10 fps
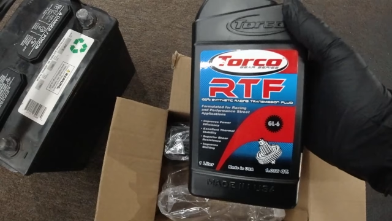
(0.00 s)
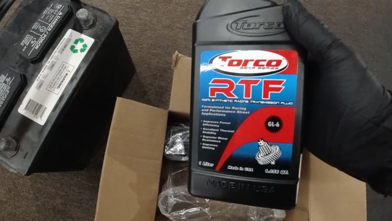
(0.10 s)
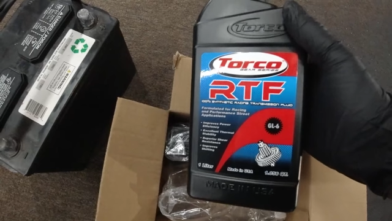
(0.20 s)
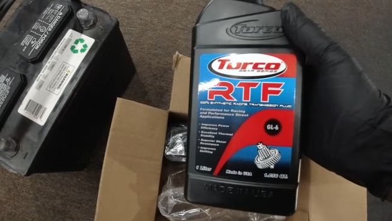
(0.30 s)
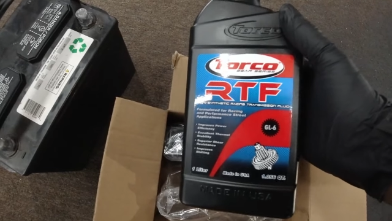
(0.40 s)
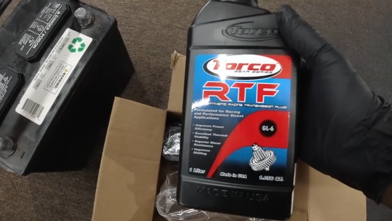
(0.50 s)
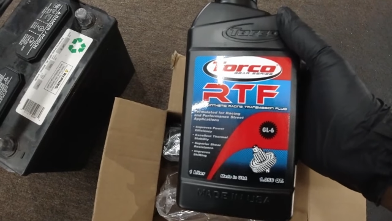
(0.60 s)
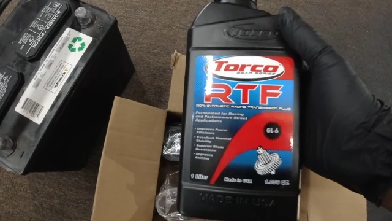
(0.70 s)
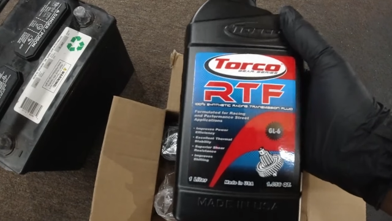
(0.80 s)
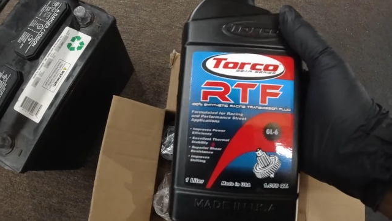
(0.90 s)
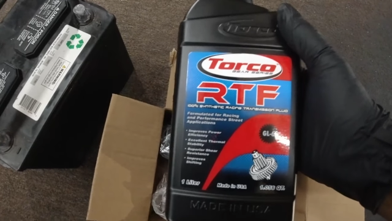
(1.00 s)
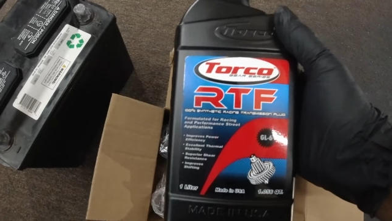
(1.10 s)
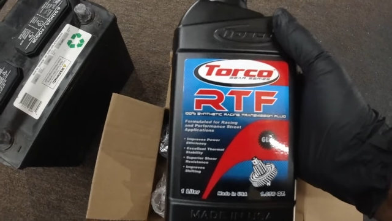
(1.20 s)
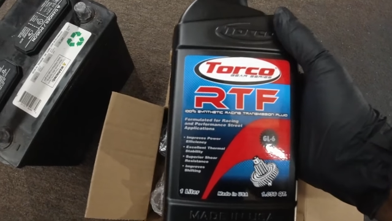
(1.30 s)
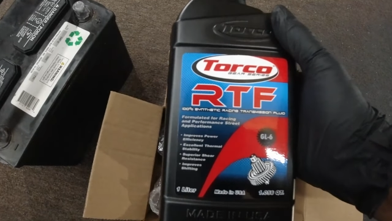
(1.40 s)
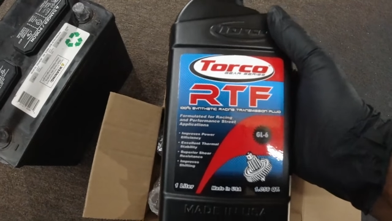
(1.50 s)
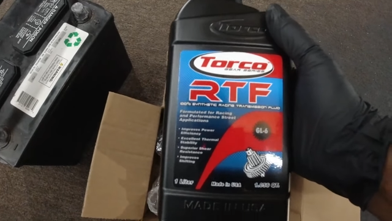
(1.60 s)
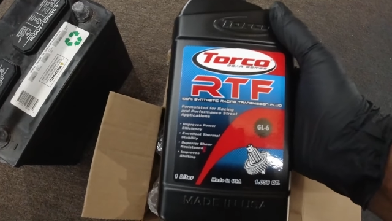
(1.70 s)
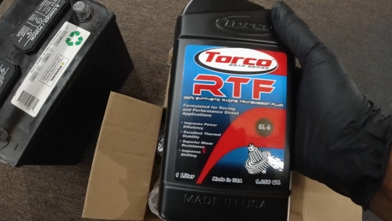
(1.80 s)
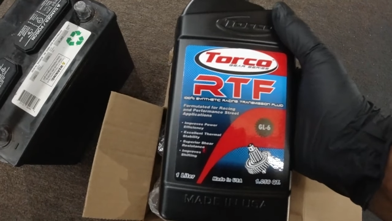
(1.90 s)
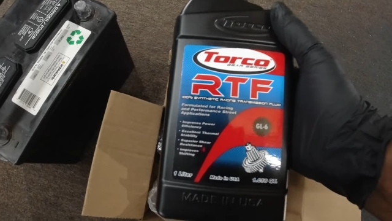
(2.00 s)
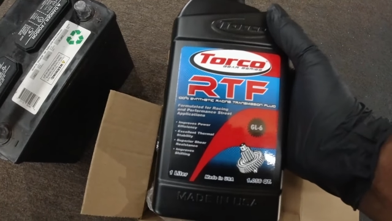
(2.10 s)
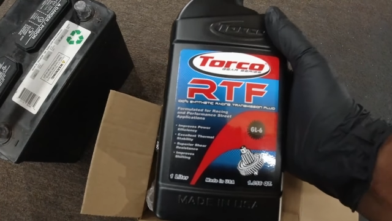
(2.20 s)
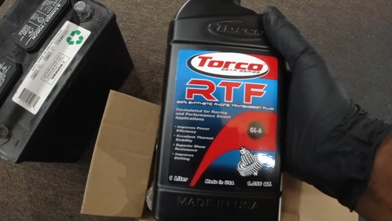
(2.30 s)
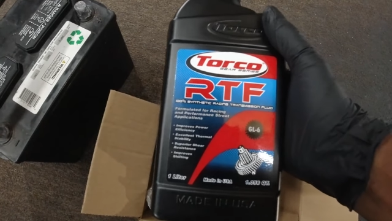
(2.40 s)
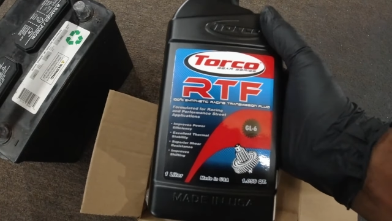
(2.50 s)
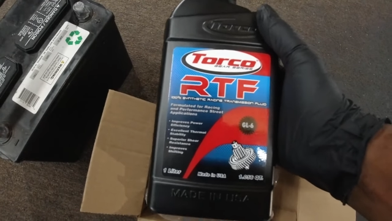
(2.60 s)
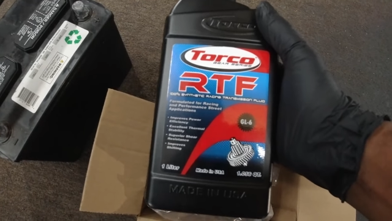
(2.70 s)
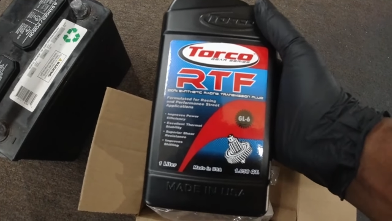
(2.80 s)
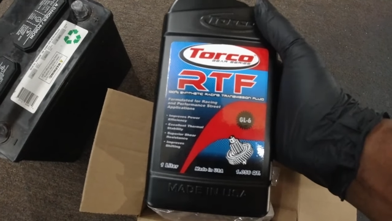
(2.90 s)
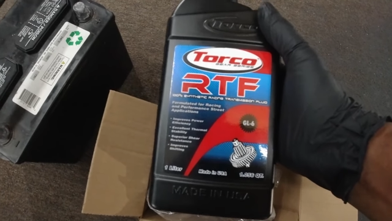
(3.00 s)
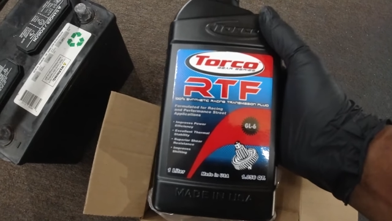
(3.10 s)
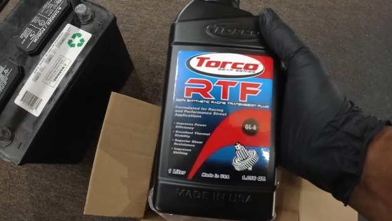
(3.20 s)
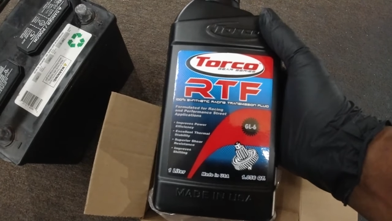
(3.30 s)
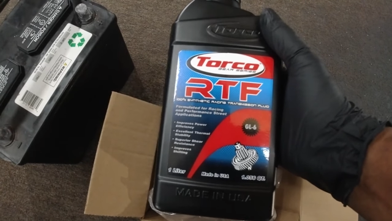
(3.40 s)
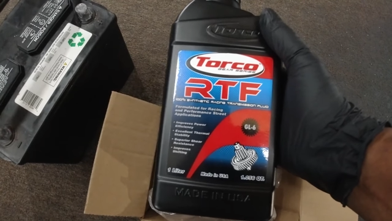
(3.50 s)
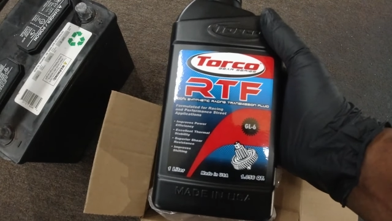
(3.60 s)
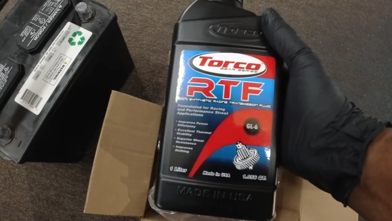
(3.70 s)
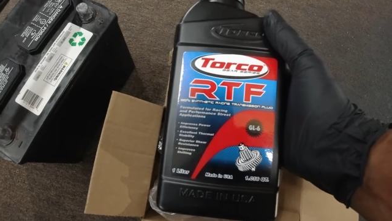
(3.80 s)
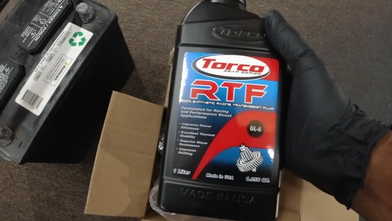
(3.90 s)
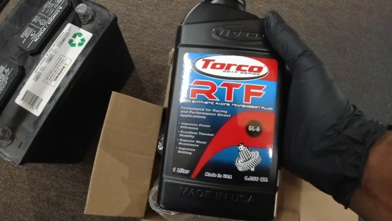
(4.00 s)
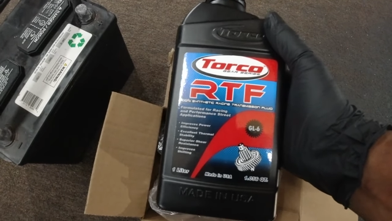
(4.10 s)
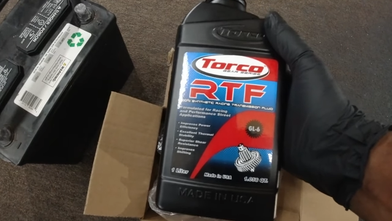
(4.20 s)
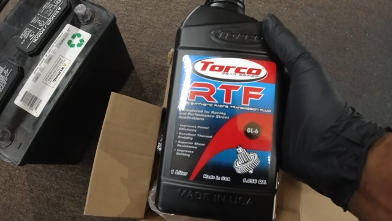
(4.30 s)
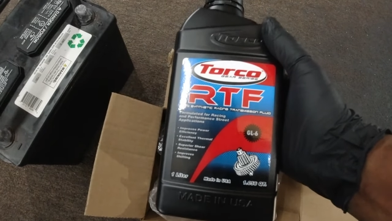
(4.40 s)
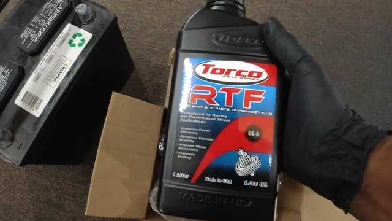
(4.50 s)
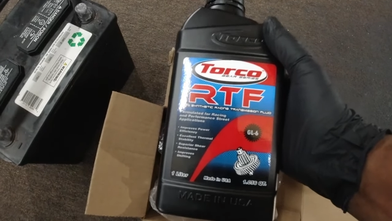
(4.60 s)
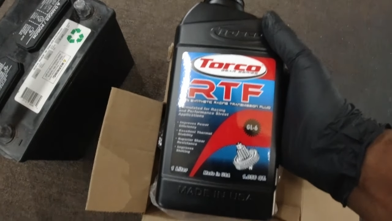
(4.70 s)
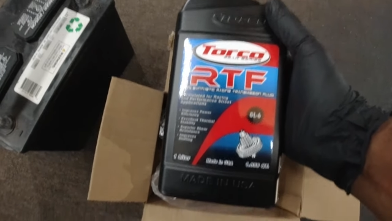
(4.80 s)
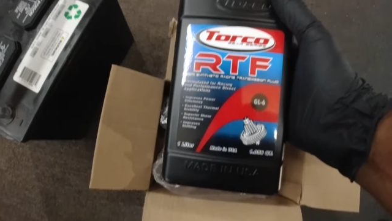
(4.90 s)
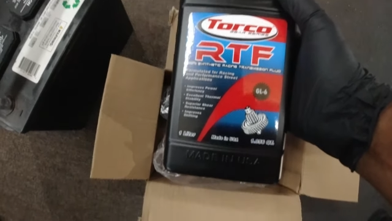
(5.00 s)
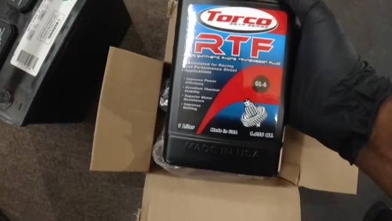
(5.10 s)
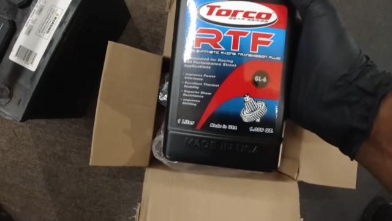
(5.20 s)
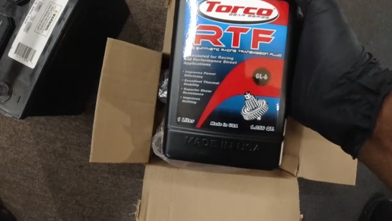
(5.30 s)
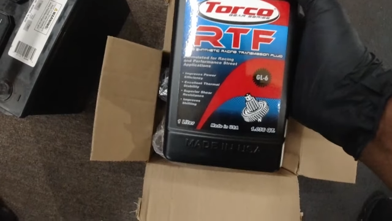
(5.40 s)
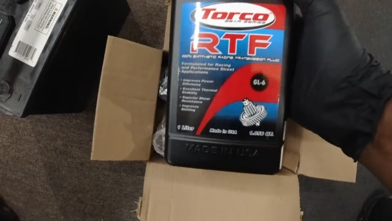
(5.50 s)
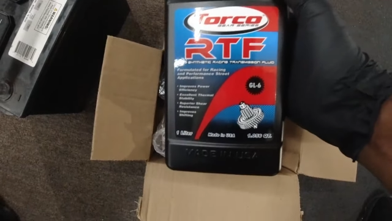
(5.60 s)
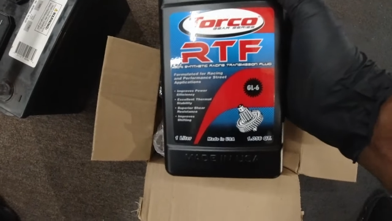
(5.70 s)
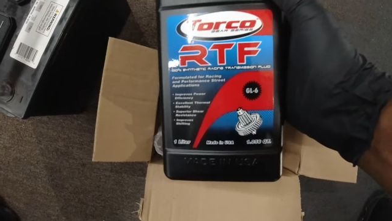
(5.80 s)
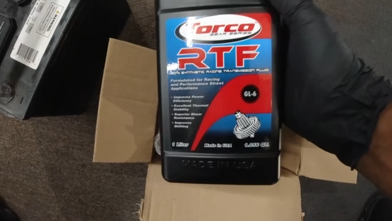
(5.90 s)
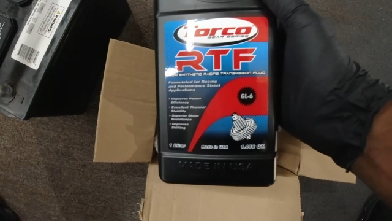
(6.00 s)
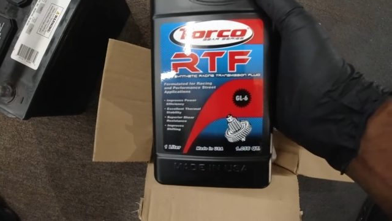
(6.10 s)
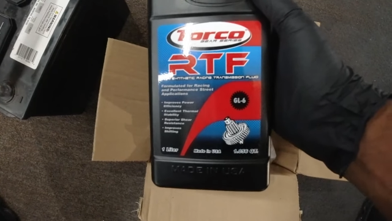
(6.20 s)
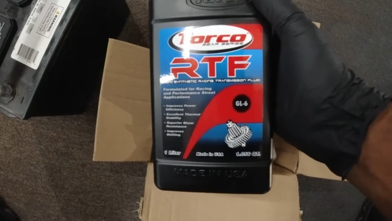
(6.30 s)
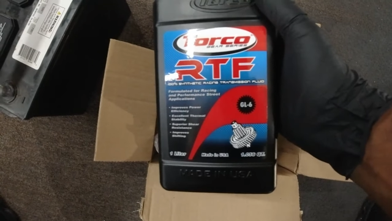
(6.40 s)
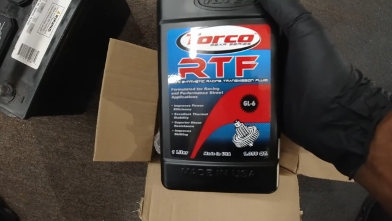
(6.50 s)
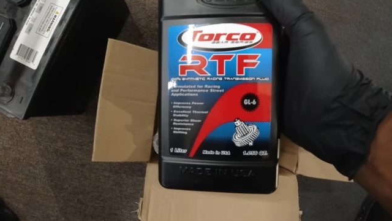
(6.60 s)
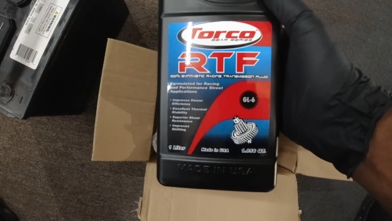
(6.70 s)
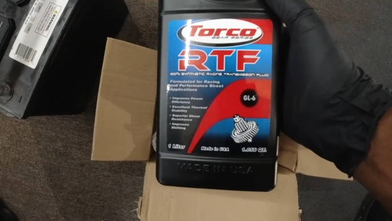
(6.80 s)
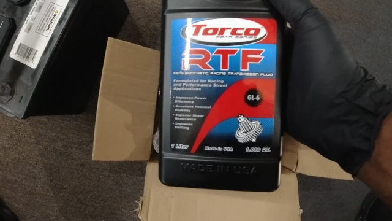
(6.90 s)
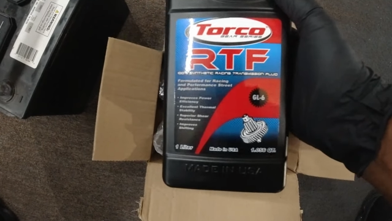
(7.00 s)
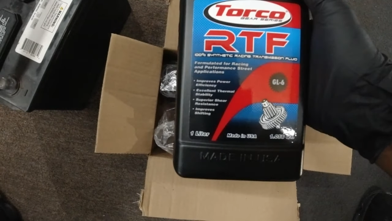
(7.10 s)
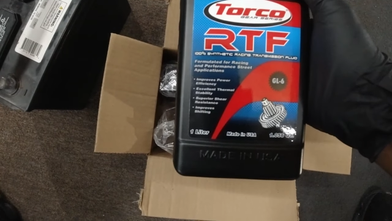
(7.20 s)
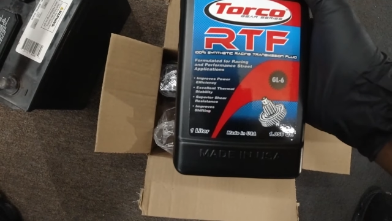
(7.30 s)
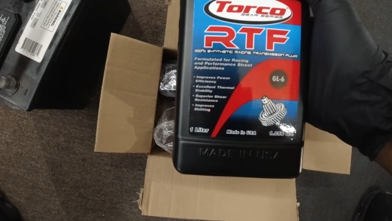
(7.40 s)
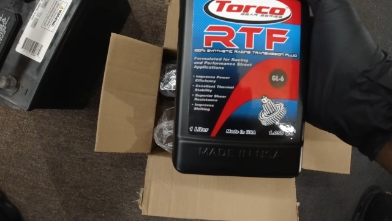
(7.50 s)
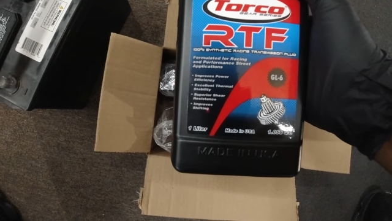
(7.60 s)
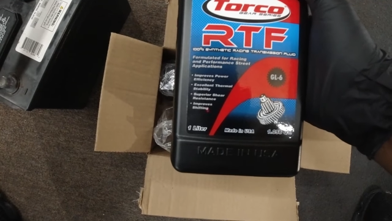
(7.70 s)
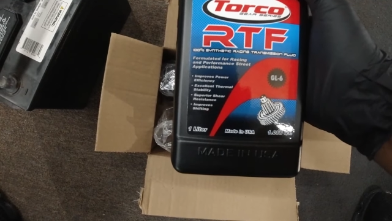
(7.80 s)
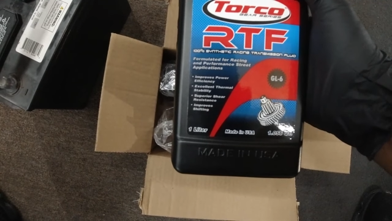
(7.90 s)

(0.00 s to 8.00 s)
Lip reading: [unreadable: no face in view]